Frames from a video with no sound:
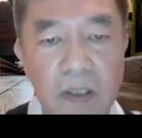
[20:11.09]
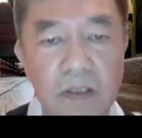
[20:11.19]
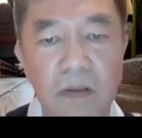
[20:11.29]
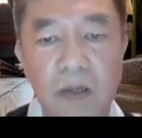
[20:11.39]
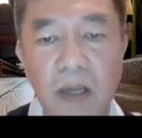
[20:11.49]

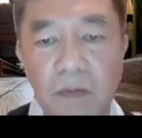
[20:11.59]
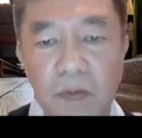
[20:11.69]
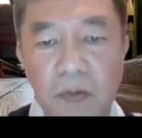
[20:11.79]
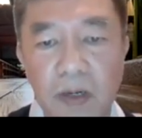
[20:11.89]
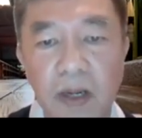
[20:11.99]
So life
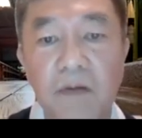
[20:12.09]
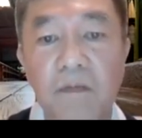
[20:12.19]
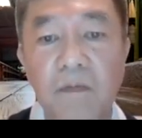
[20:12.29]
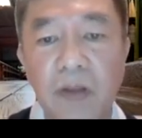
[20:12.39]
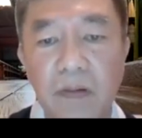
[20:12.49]
will then
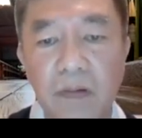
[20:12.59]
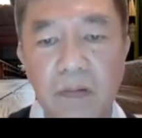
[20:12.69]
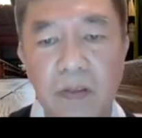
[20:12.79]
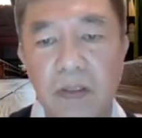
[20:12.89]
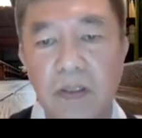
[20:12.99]
unveil
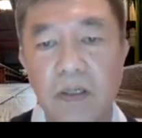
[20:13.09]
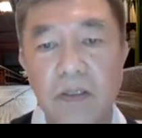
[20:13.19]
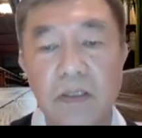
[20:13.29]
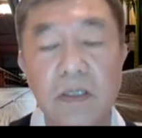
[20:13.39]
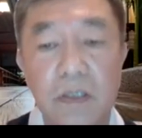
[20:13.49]
a
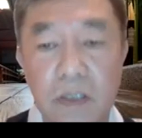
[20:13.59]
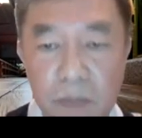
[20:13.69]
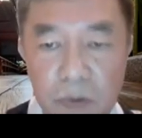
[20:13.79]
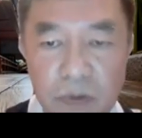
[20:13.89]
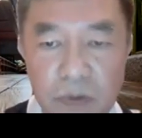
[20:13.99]

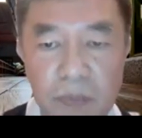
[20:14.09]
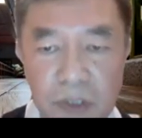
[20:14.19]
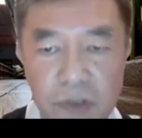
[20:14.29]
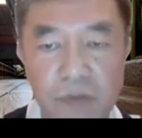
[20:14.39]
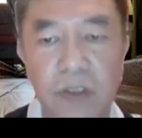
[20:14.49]
spiritual
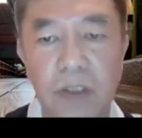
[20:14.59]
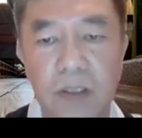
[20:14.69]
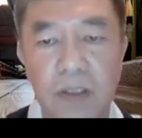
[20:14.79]
mystery